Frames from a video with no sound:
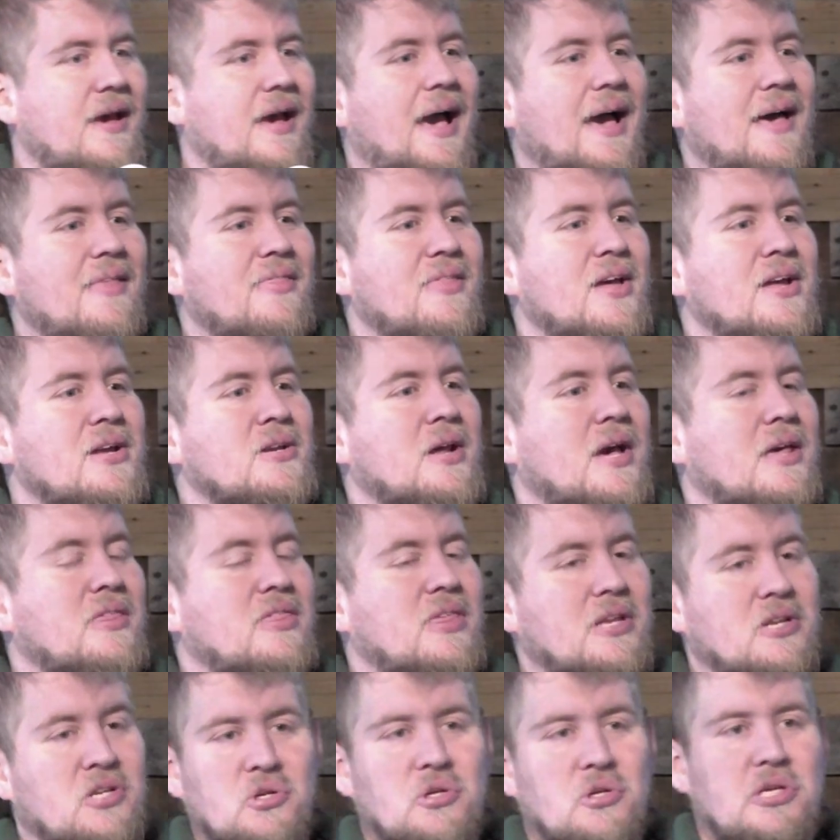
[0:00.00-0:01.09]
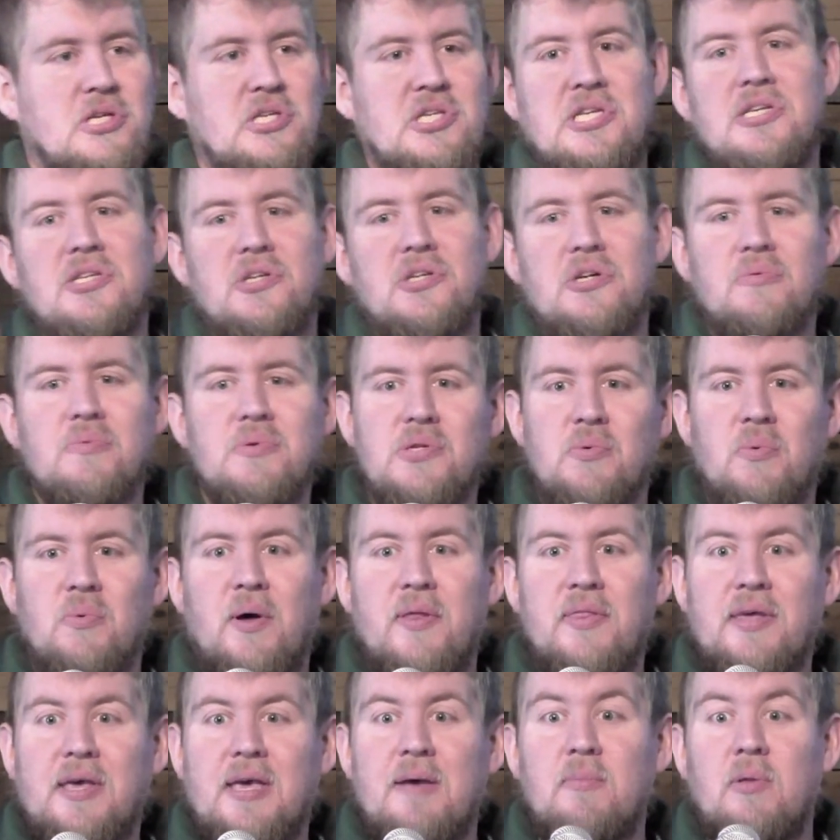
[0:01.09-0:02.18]
And then I think Julius Caesar was the one
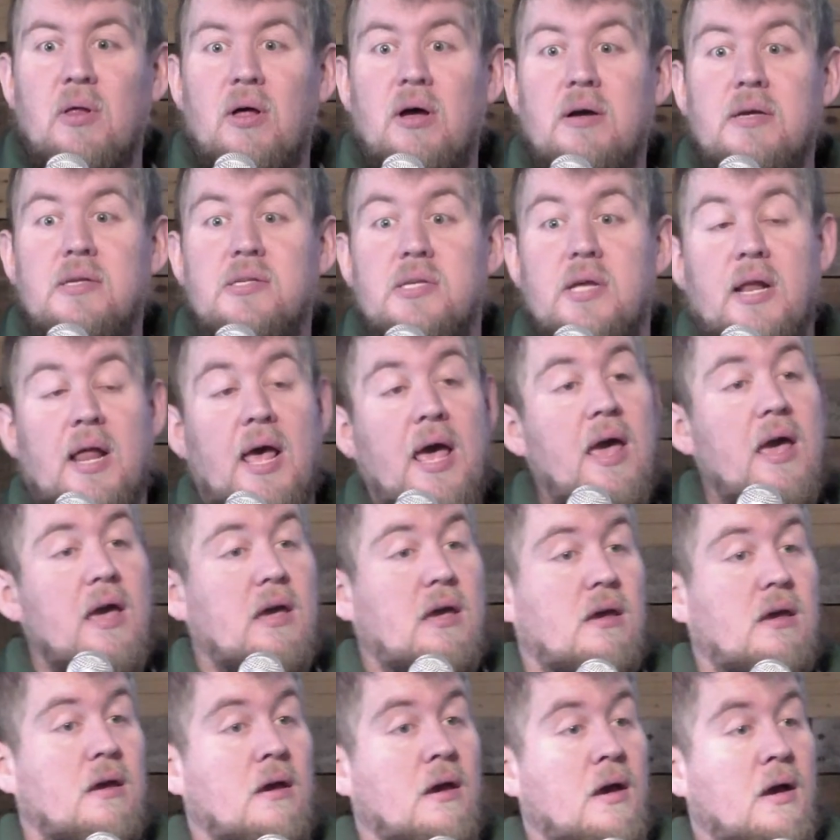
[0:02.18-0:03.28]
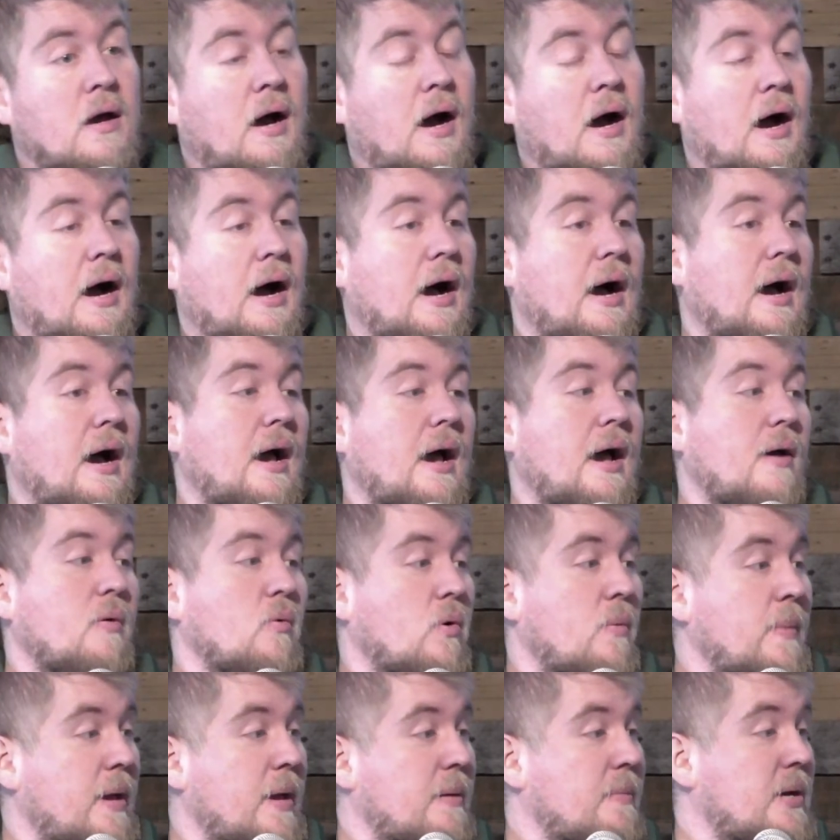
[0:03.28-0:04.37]
that came along and said, hey, I will
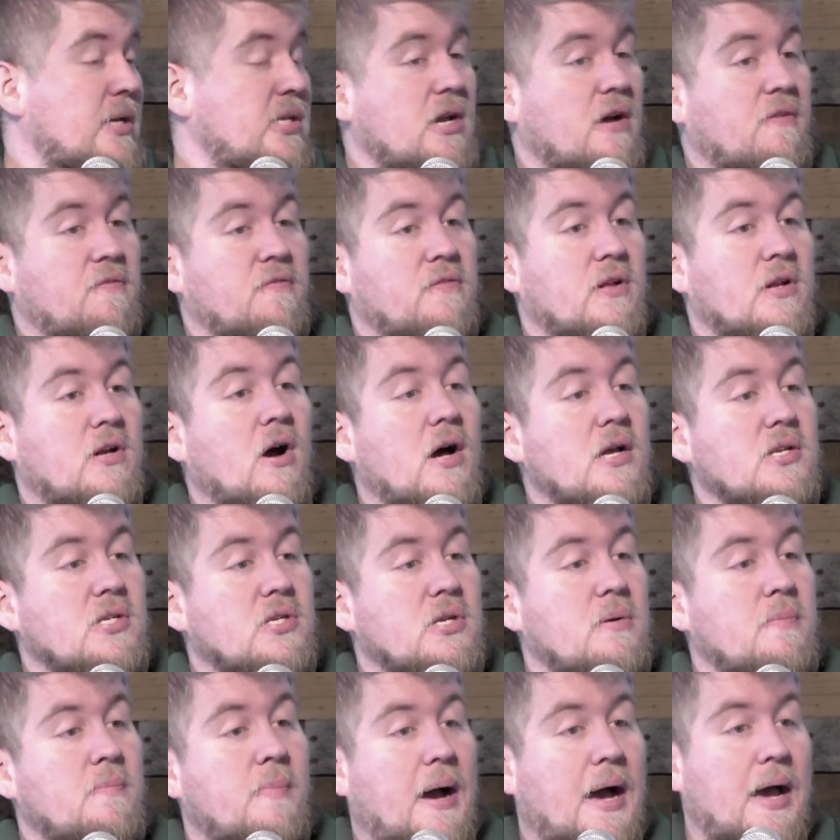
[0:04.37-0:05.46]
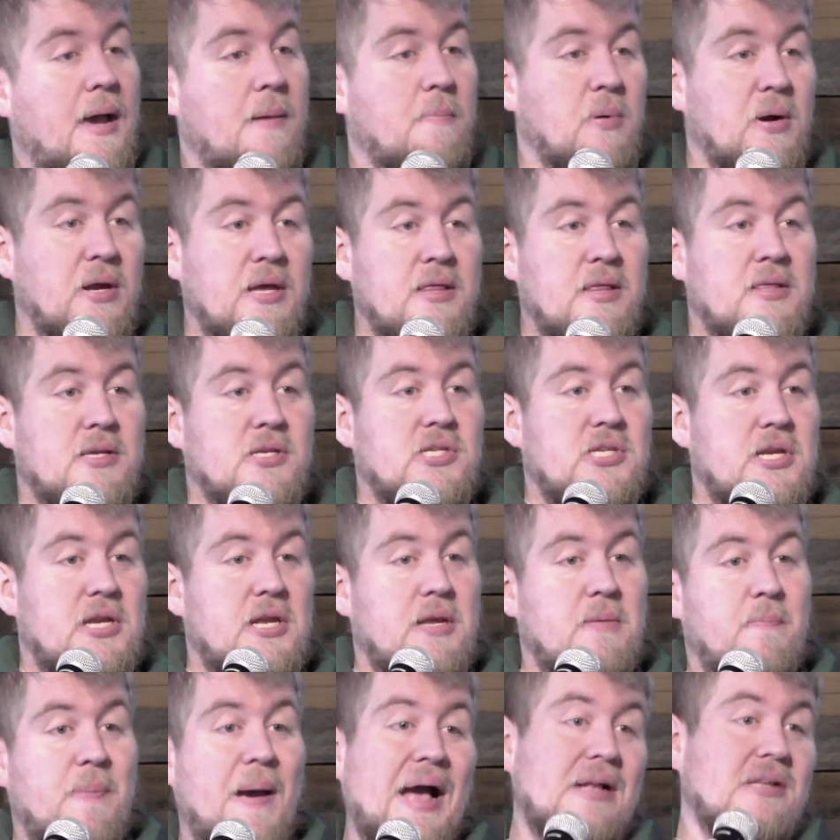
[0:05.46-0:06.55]
make myself look awesome by bringing the city
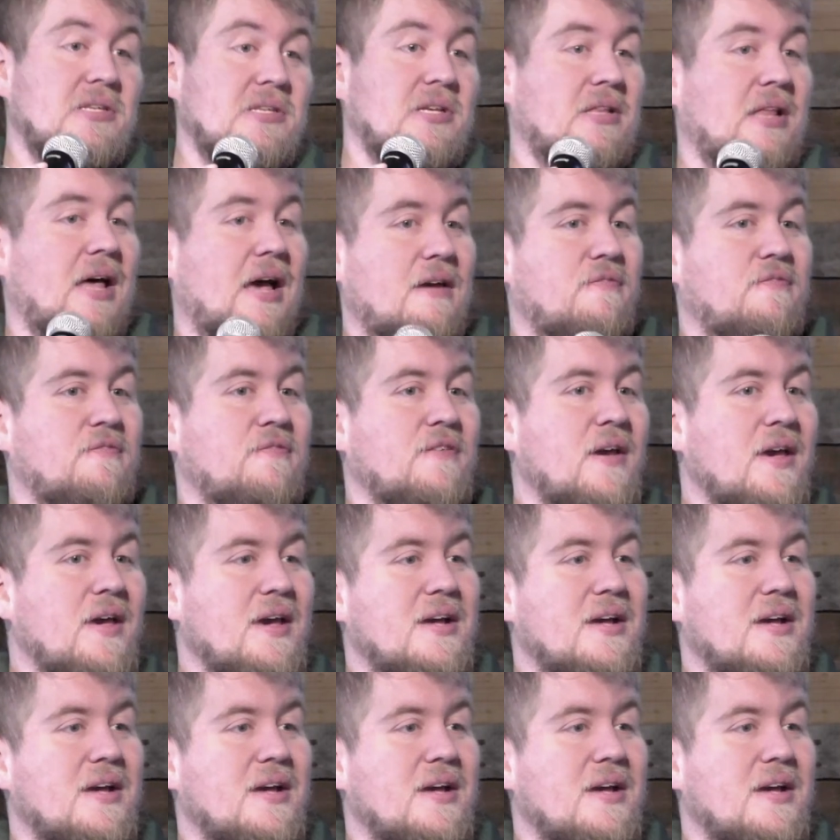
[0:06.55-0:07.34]
back to life.